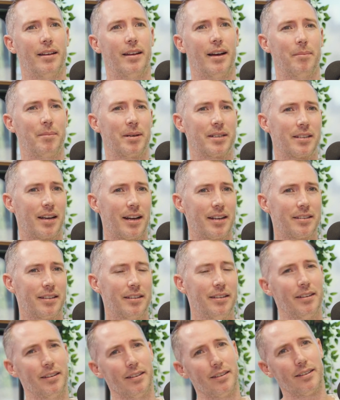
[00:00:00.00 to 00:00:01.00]

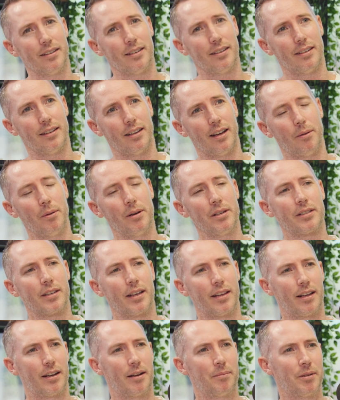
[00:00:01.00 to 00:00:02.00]
excited. I won't say
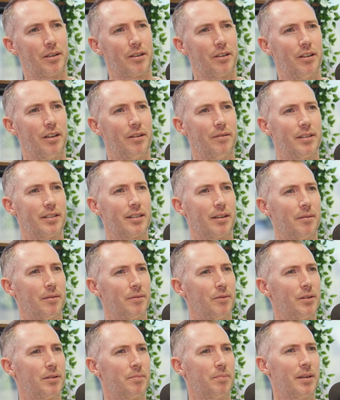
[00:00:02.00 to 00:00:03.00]
that I'm not nervous. I've
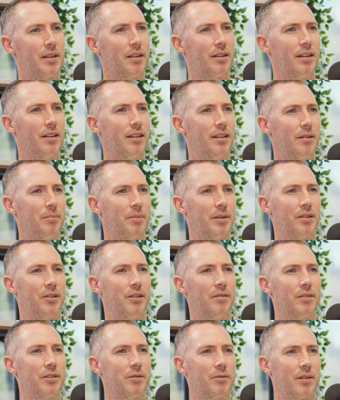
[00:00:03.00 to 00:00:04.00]
always been a little bit
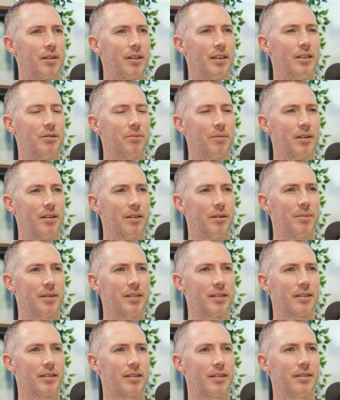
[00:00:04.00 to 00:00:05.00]
nervous with each one of the
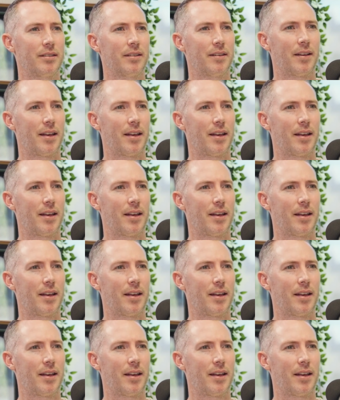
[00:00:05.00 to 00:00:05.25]
businesses.